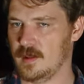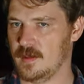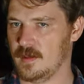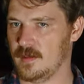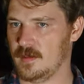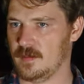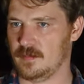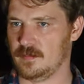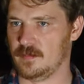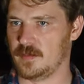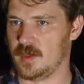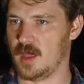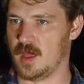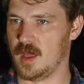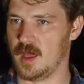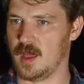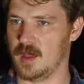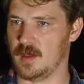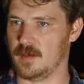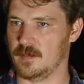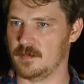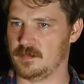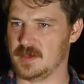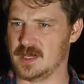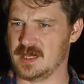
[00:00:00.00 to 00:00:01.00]
um,
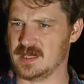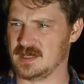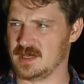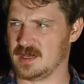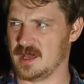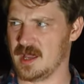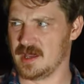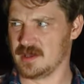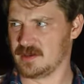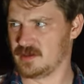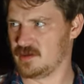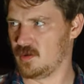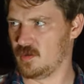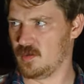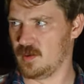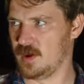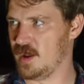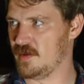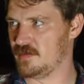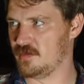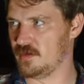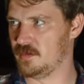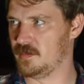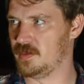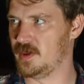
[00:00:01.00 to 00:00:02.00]
PCS or whatever.
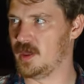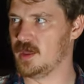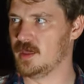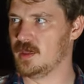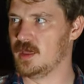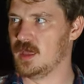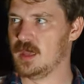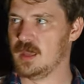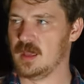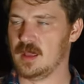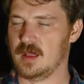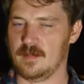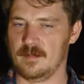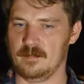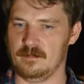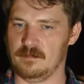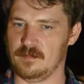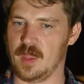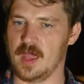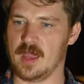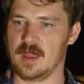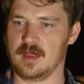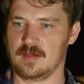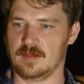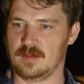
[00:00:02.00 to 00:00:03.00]
But like
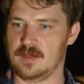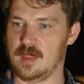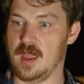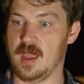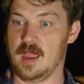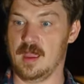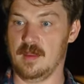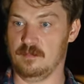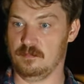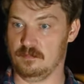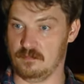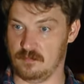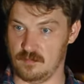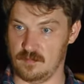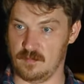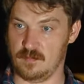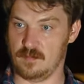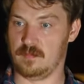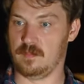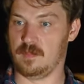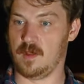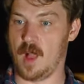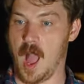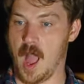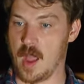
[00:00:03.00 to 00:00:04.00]
they, I
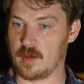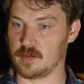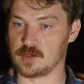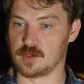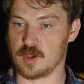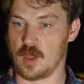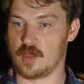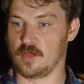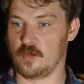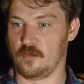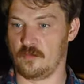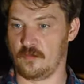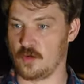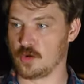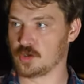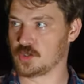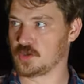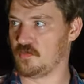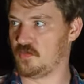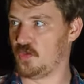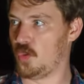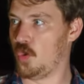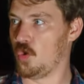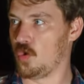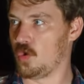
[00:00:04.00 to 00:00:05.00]
was on the first
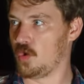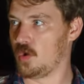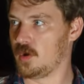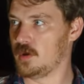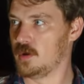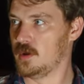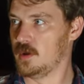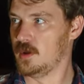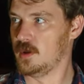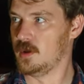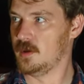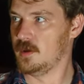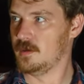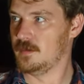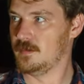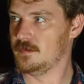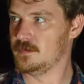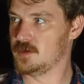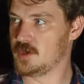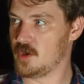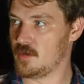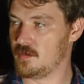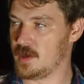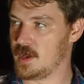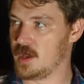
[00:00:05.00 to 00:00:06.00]
floor. So
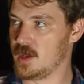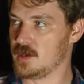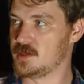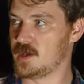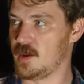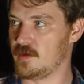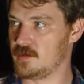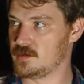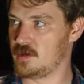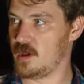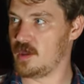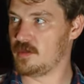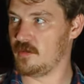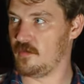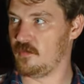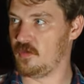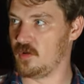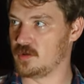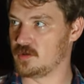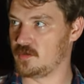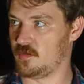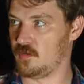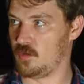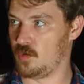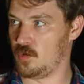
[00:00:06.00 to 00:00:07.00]
because I was on the first
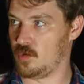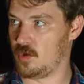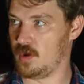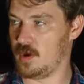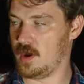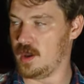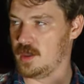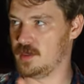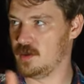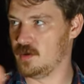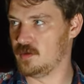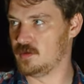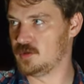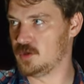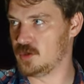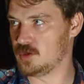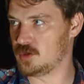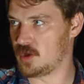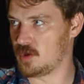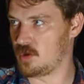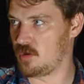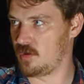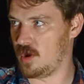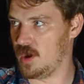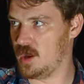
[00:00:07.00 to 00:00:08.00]
floor and there was just a
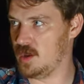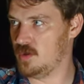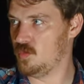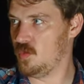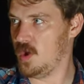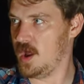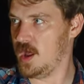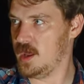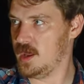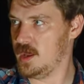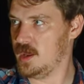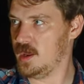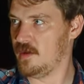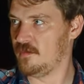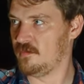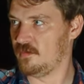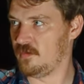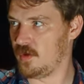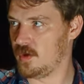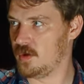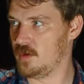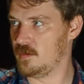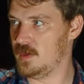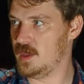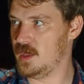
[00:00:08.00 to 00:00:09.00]
greenway in mm-hmm. front of mm-hmm.
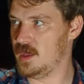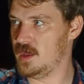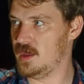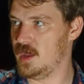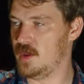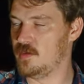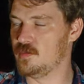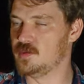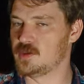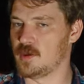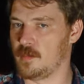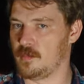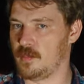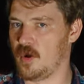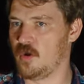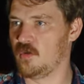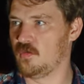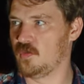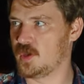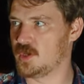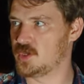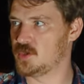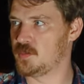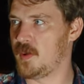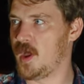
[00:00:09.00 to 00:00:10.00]
me, it was a perfect
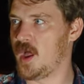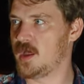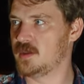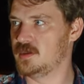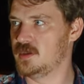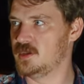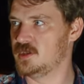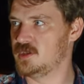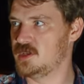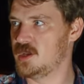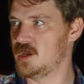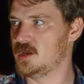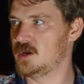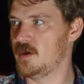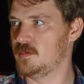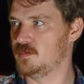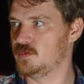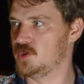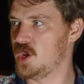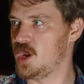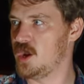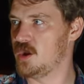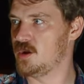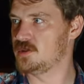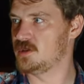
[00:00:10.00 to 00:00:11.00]
spot to set up chairs
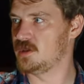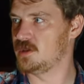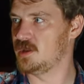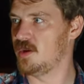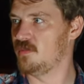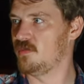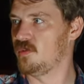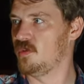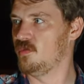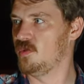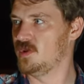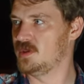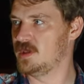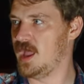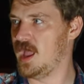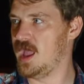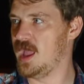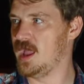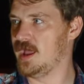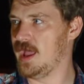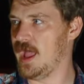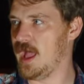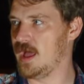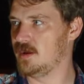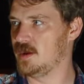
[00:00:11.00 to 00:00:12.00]
and everyone to hang out
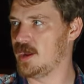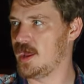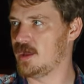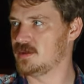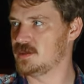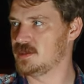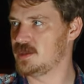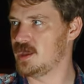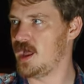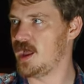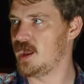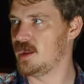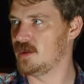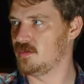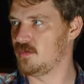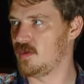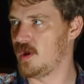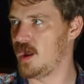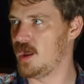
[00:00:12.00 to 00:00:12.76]
outside, right? Yeah,